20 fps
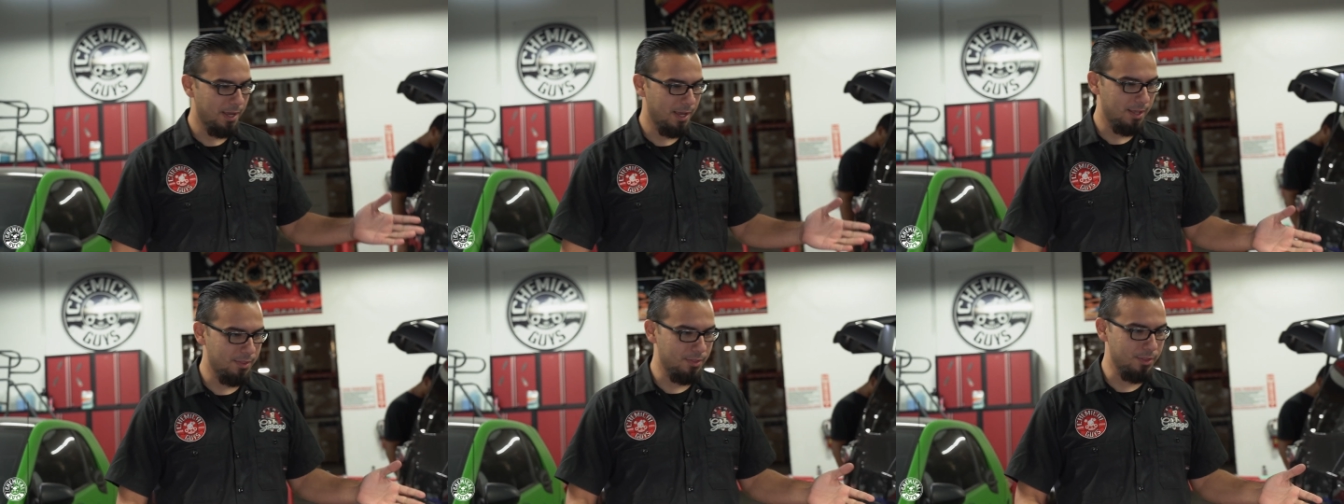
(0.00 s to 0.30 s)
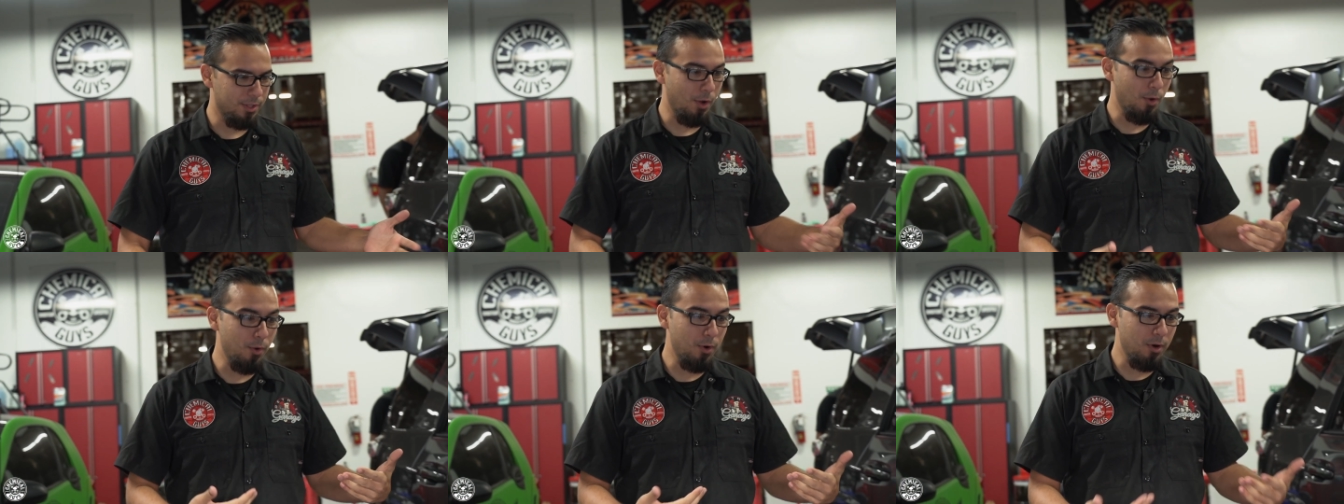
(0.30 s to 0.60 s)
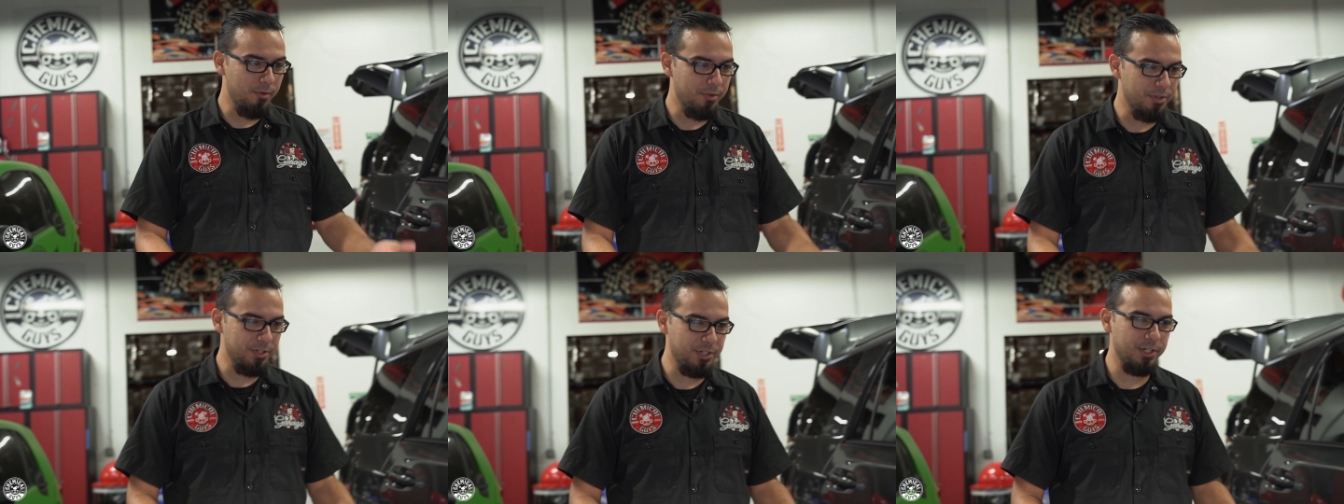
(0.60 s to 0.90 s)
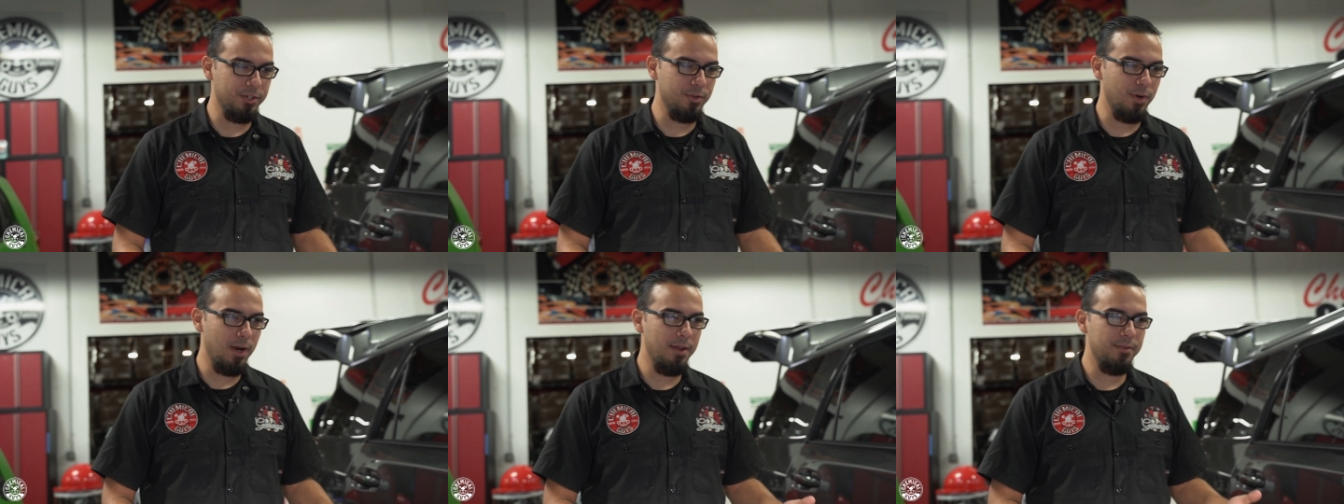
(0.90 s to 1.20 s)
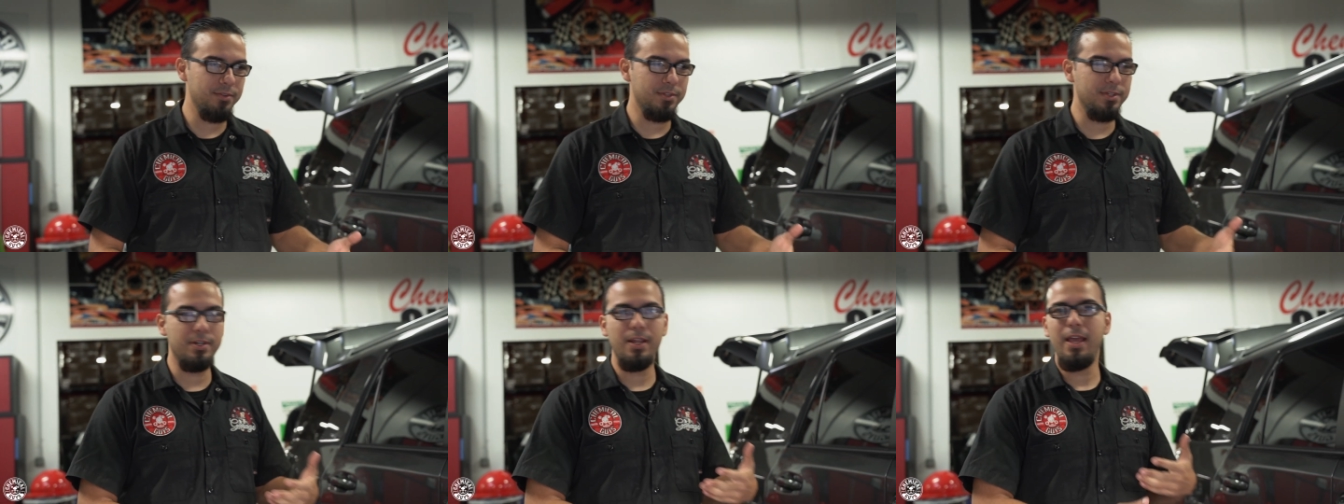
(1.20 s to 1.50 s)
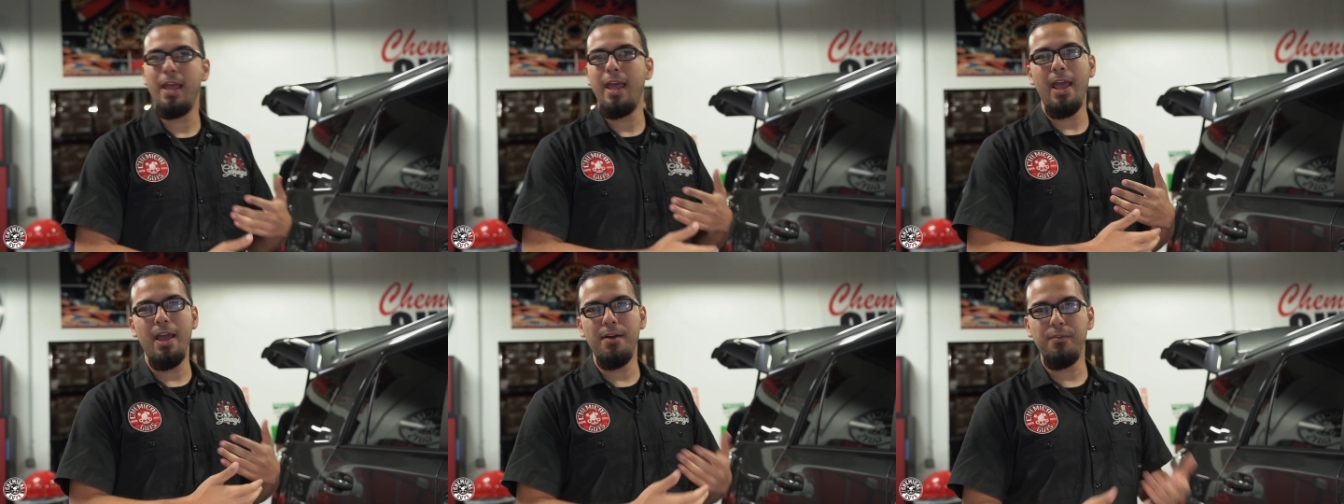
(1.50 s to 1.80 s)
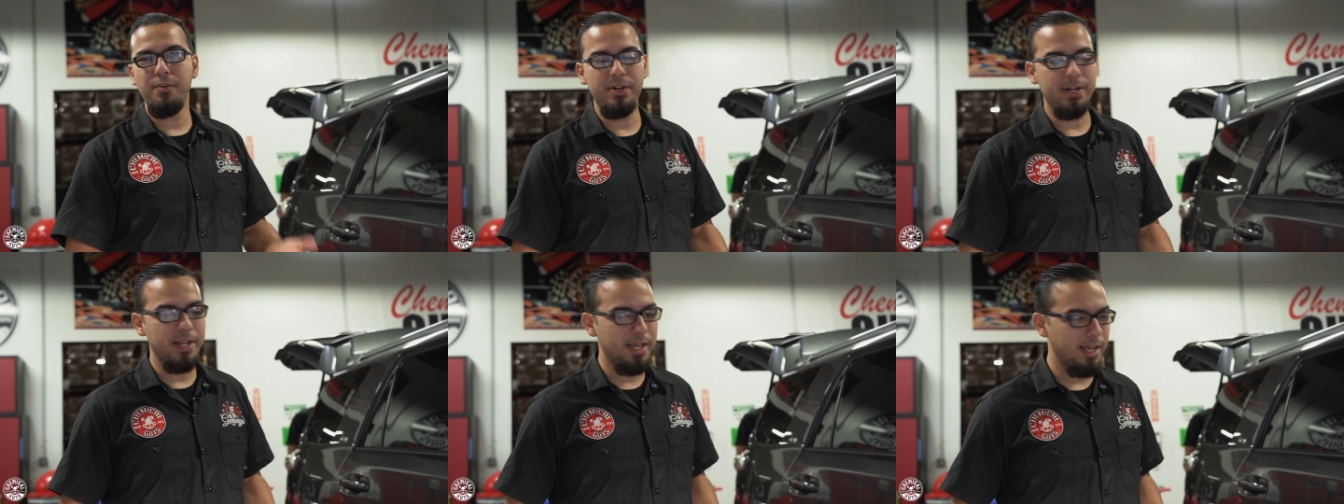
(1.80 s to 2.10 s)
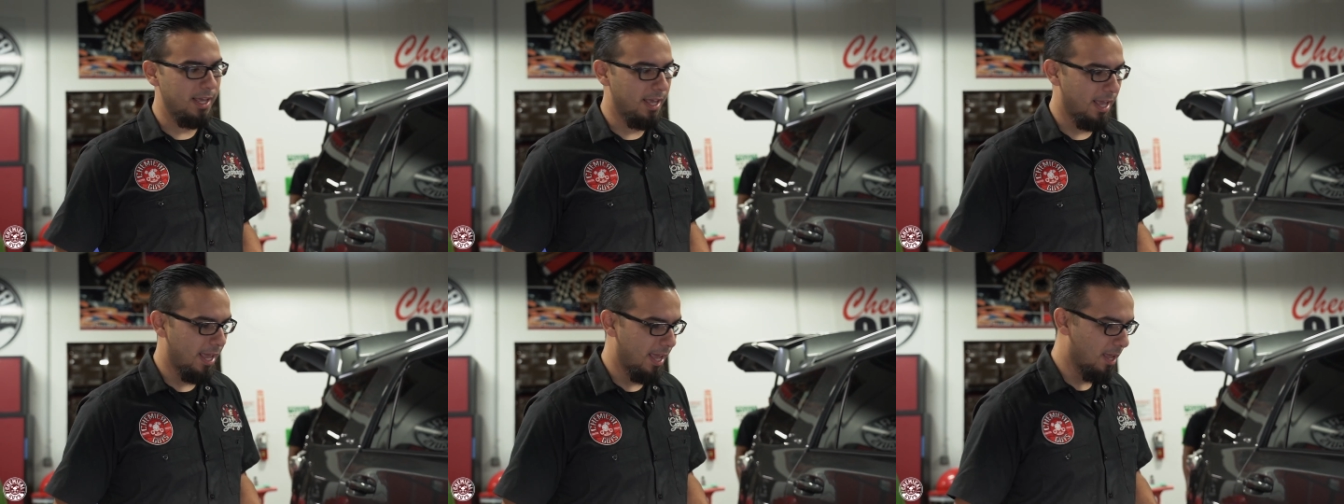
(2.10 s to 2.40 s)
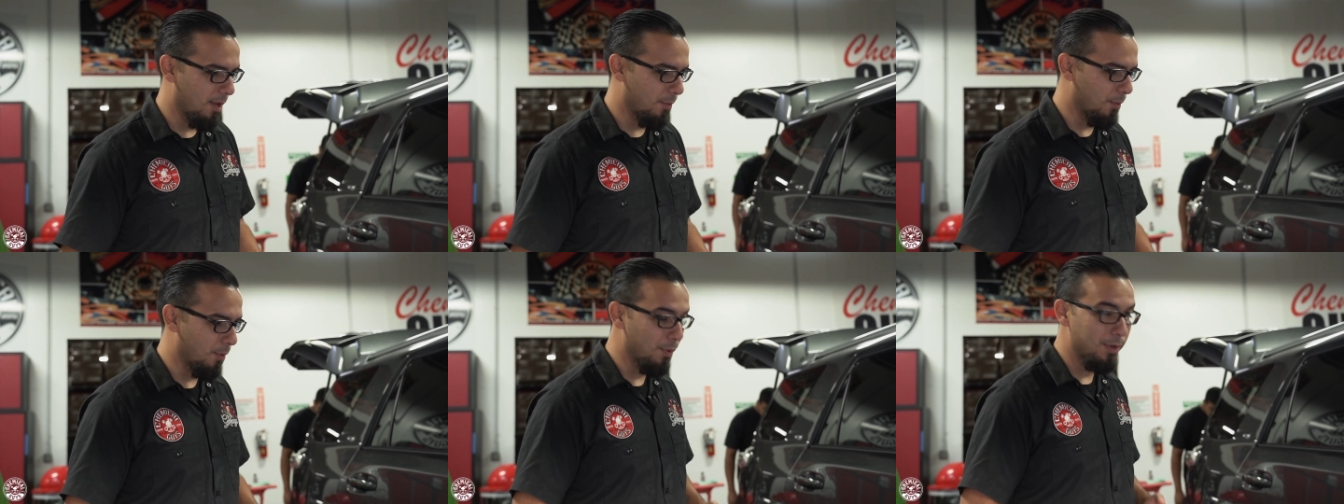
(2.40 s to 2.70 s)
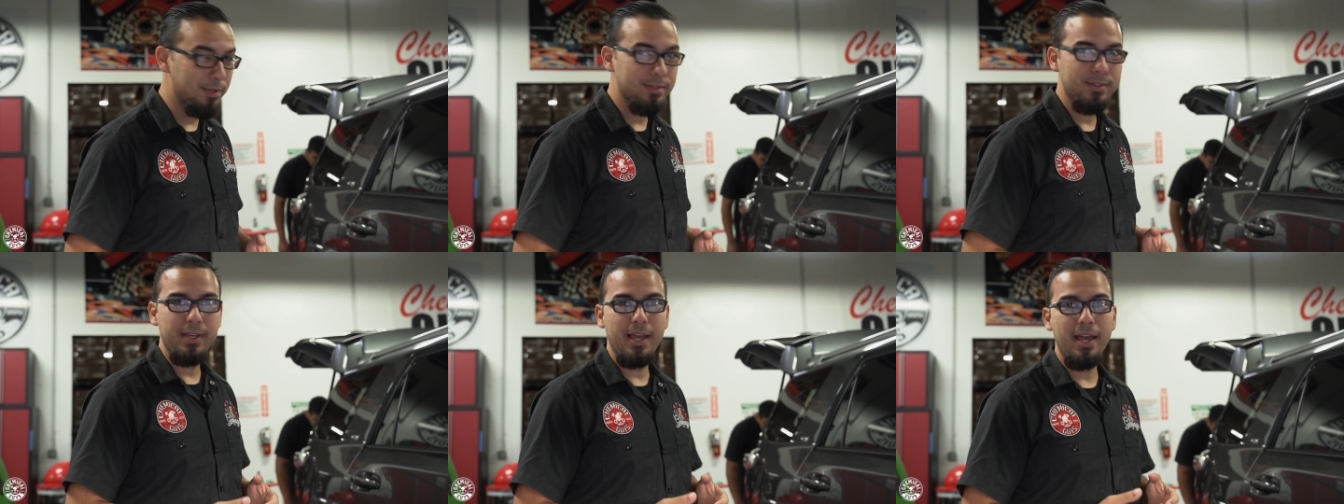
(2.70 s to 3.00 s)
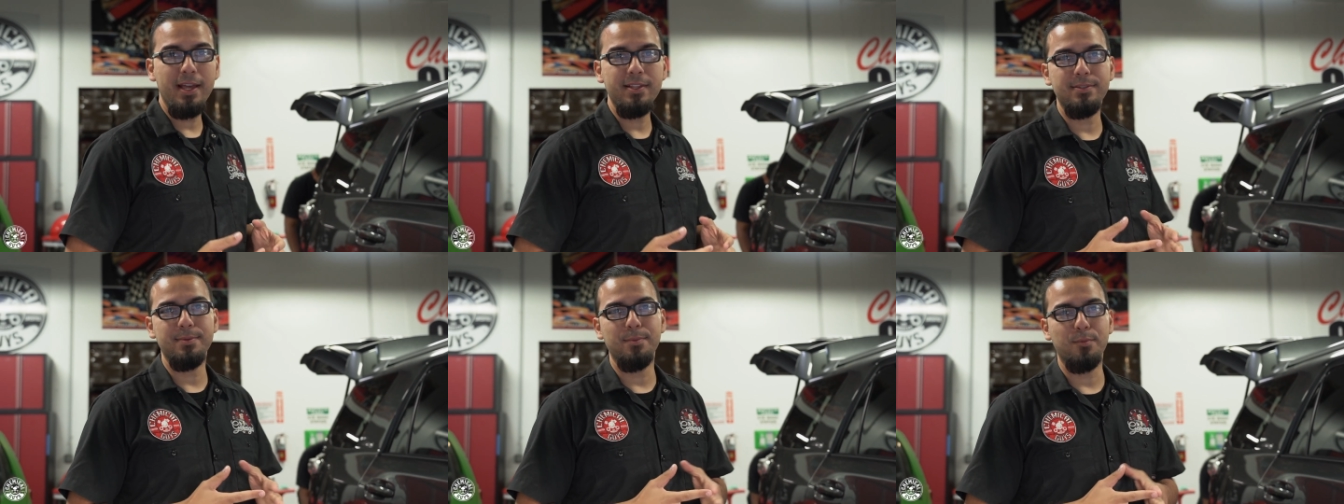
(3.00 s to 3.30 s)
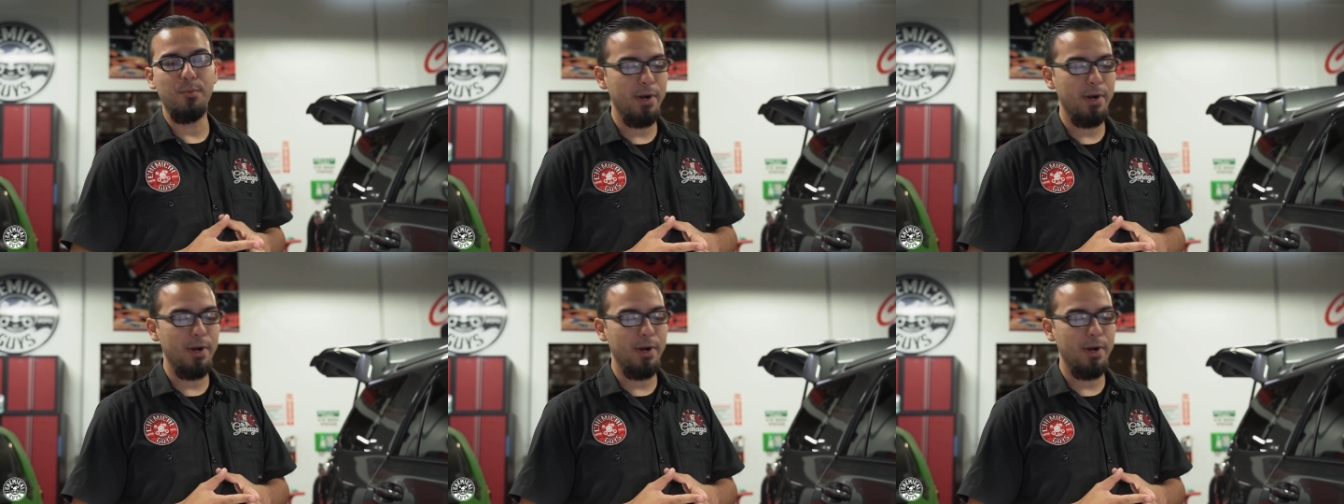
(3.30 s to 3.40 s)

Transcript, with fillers: and the owner of it, she drives it every day, and we recently had some